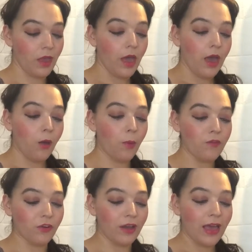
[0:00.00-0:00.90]

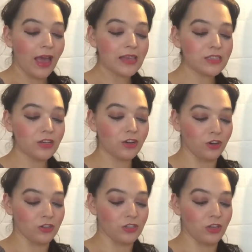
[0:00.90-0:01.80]
However, has it
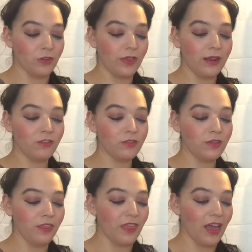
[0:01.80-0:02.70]
occurred to you that if you
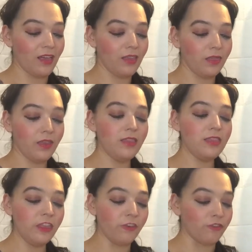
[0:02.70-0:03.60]
did that, then
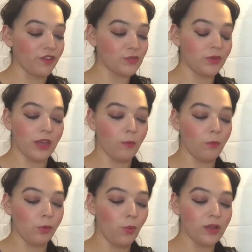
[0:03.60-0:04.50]
neither of us would get what
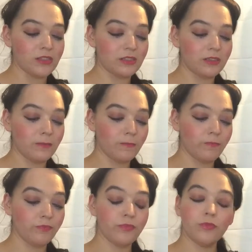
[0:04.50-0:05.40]
we want?
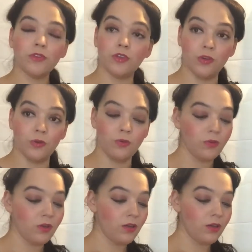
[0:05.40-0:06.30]
You,
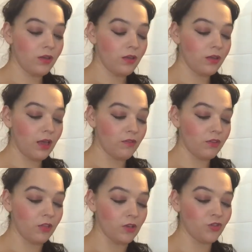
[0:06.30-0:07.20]
having
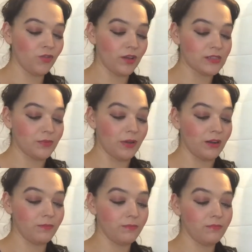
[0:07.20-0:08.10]
lost your ransom
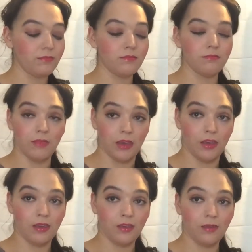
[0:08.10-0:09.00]
item,
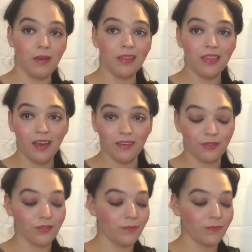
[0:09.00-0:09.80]
me, my life.